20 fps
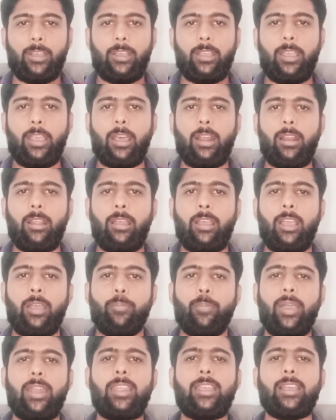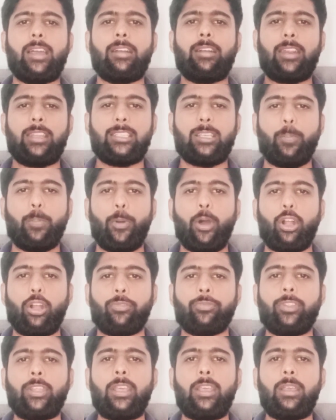Here, many countries are part
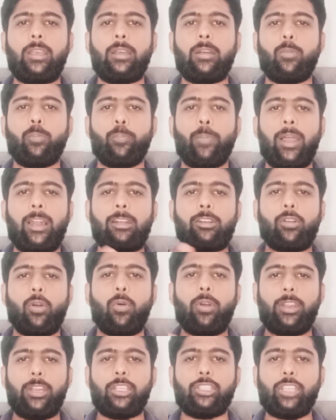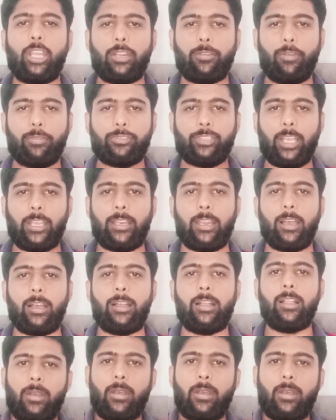of the Belt Road Initiative of China.